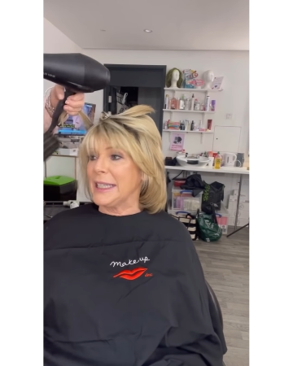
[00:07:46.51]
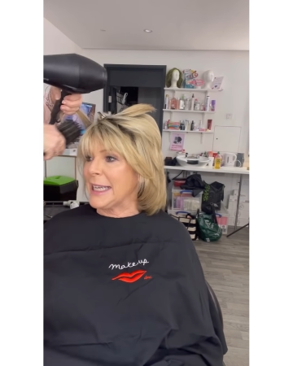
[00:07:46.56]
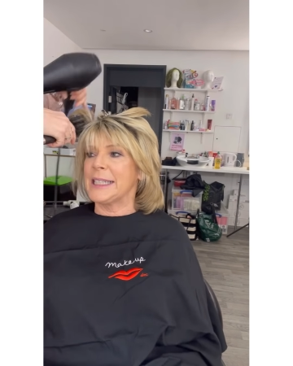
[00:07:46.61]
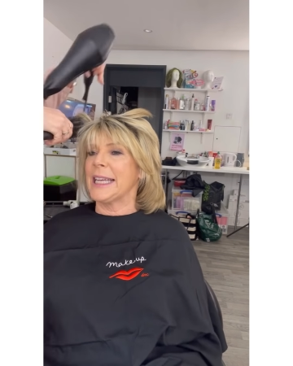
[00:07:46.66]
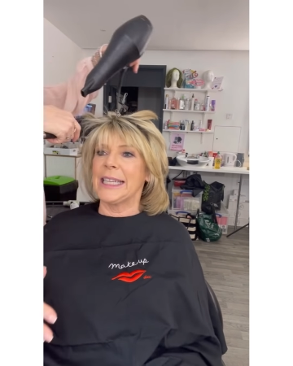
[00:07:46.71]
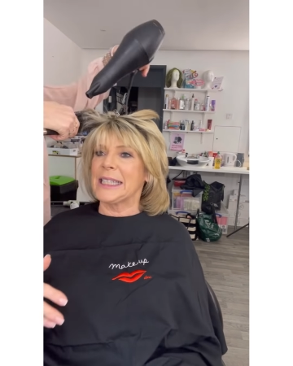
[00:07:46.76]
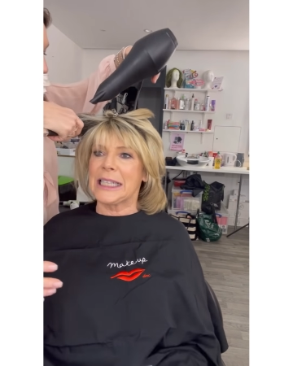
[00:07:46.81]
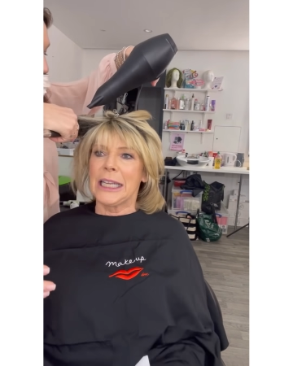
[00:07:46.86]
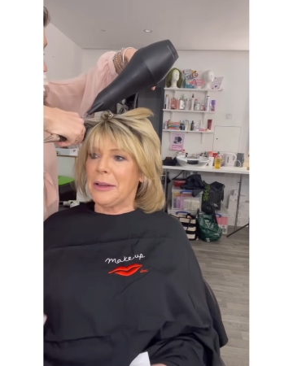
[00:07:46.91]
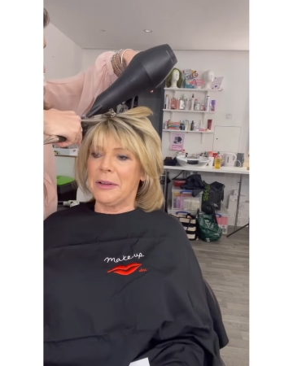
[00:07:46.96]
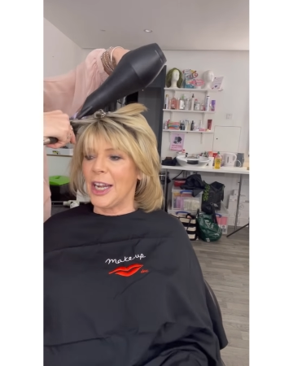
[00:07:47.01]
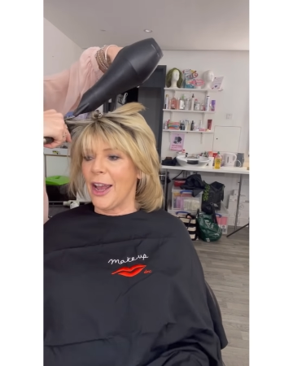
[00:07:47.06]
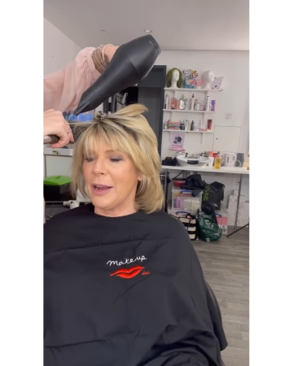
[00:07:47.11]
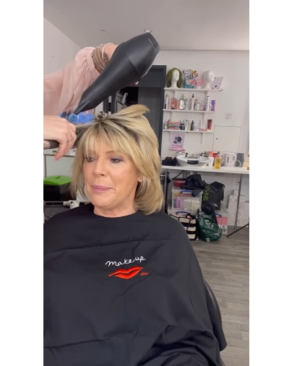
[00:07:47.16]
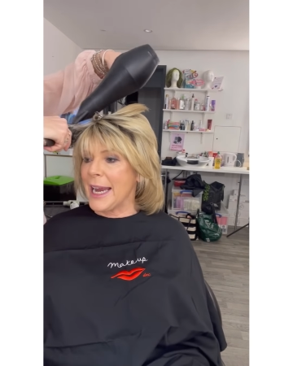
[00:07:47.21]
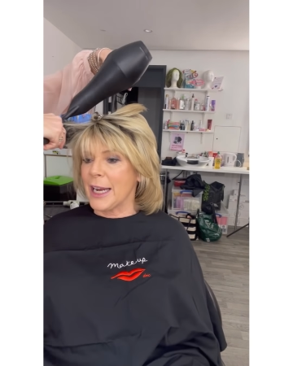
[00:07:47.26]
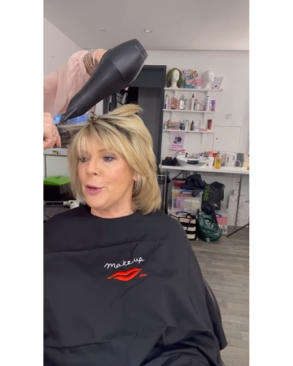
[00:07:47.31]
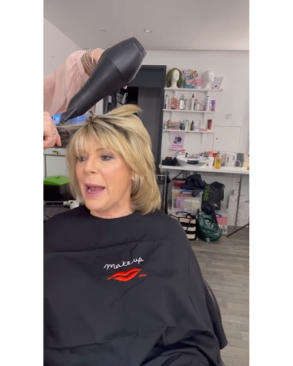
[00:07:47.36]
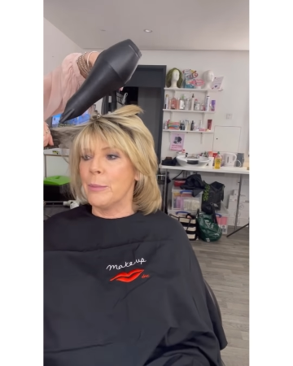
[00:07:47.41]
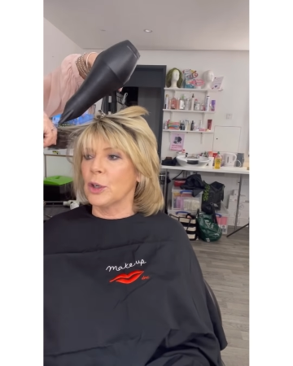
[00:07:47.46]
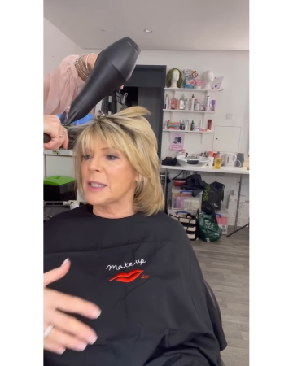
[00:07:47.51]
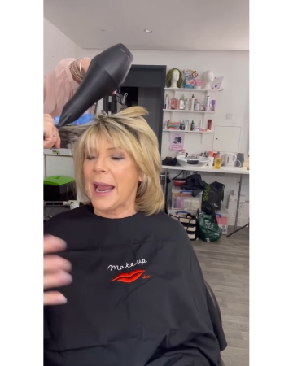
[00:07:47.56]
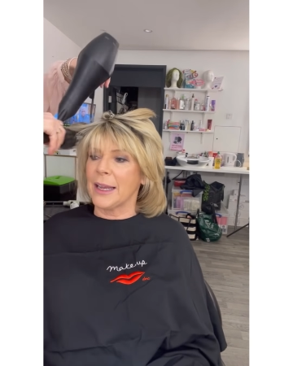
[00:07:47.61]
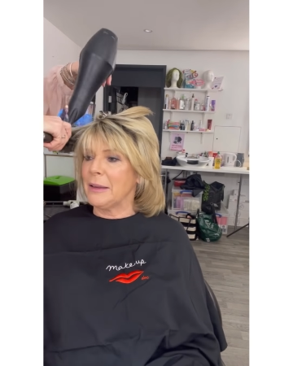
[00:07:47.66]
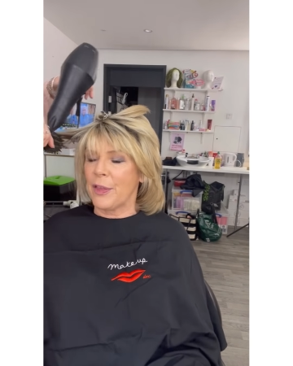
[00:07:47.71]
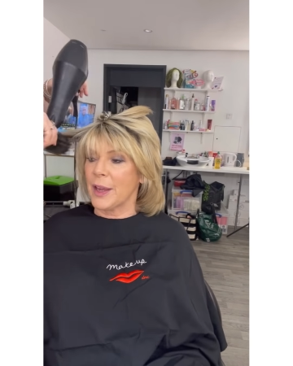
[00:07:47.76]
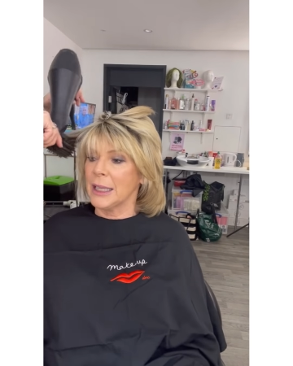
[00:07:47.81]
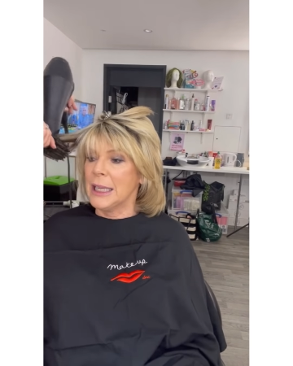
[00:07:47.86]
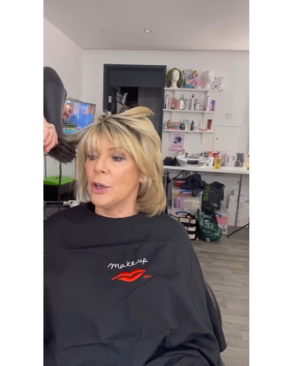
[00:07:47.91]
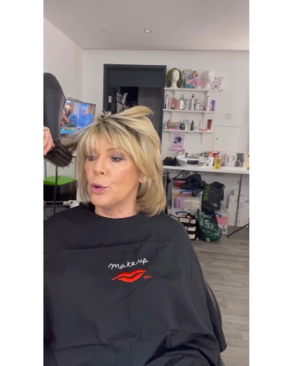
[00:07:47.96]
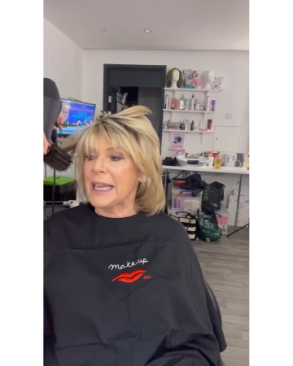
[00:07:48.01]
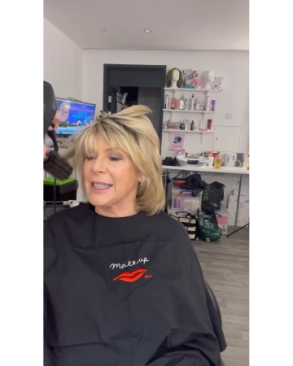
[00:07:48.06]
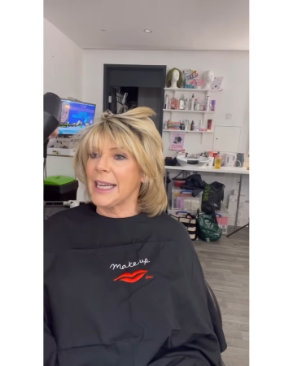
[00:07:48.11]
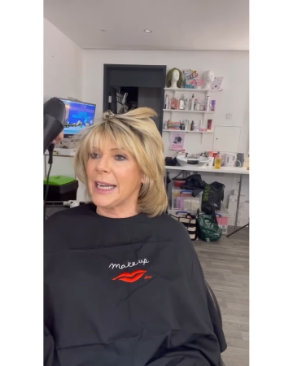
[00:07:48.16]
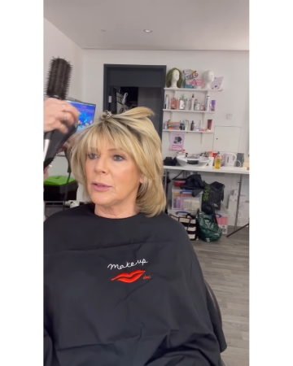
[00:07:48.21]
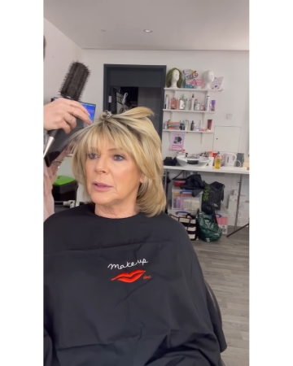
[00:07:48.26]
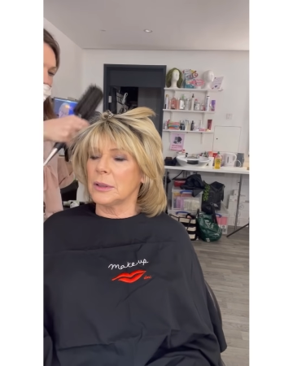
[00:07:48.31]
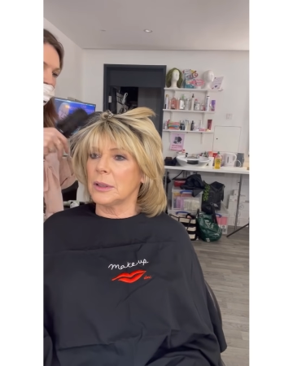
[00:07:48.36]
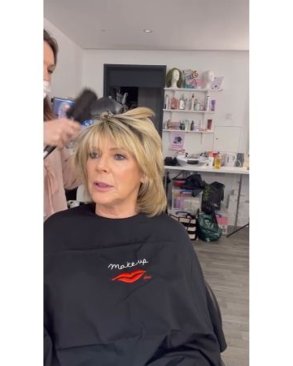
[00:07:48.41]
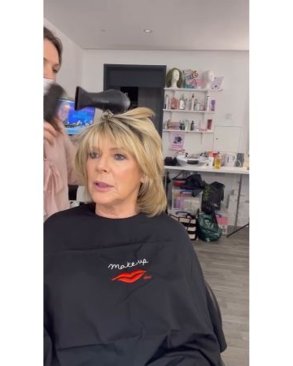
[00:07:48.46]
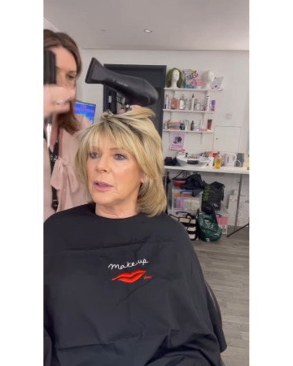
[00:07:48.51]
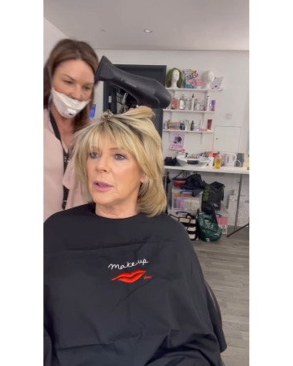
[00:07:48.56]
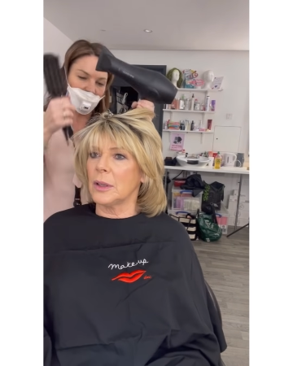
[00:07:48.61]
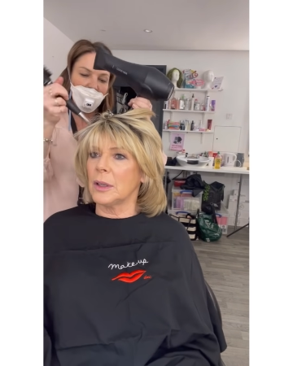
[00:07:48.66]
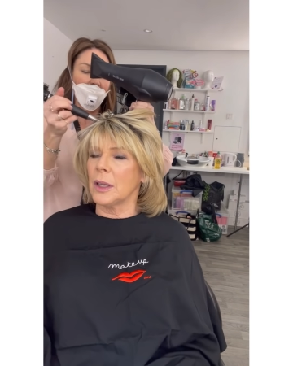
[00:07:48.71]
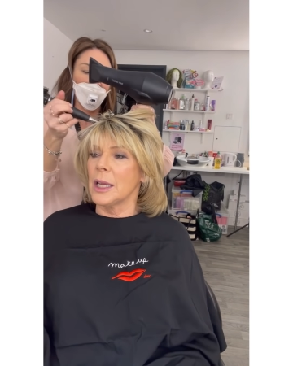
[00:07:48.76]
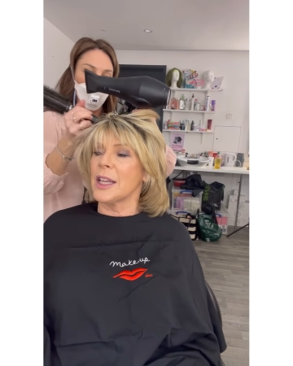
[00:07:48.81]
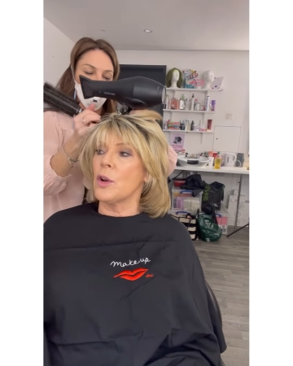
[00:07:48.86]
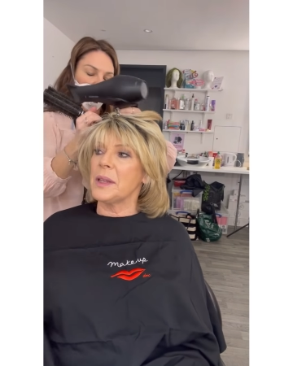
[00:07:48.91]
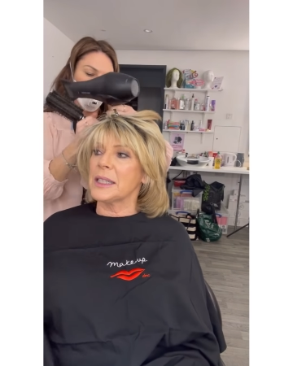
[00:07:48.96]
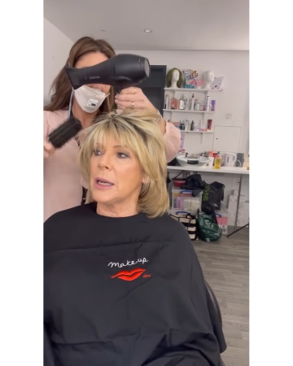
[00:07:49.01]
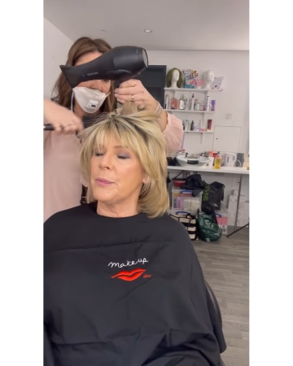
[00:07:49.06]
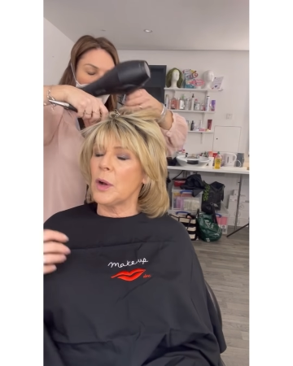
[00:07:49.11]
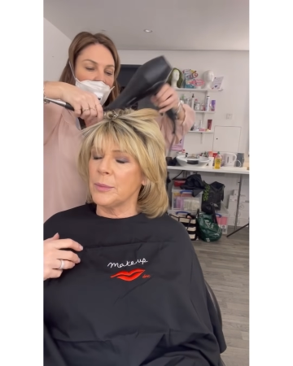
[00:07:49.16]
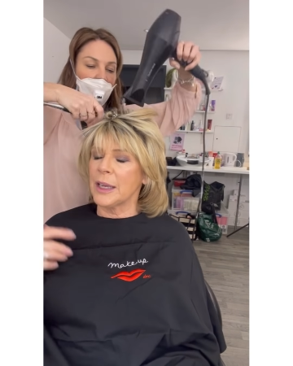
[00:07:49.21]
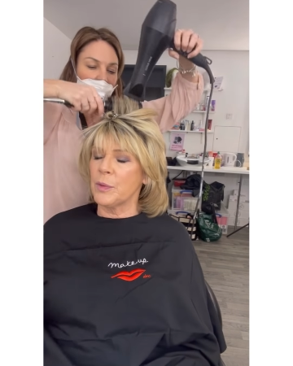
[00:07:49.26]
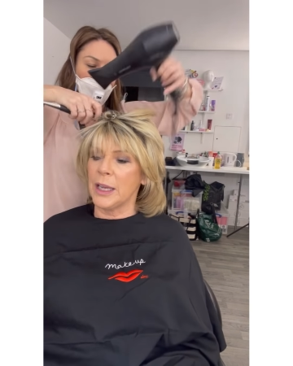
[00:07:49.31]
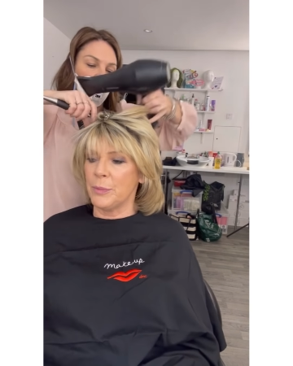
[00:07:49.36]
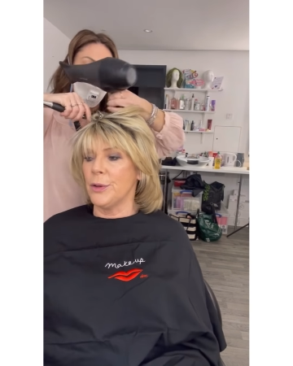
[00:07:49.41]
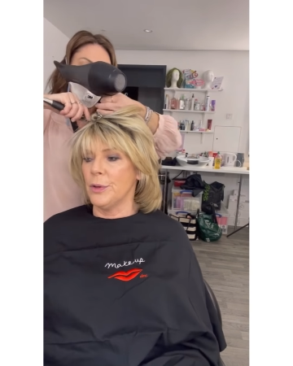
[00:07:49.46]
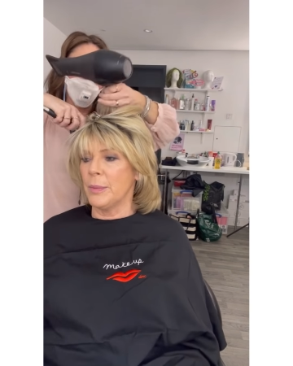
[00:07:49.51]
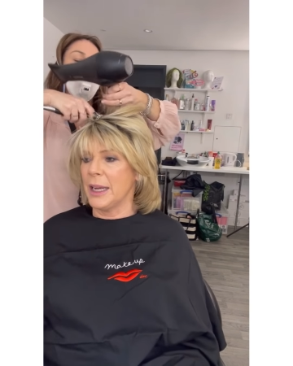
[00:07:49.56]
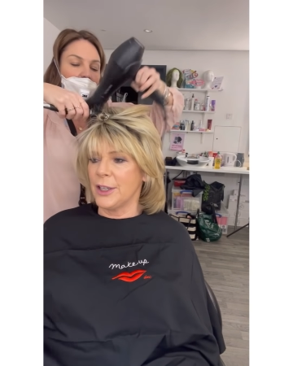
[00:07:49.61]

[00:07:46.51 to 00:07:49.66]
if we want it fuller, or we want a bit longer, or a bit of a wave.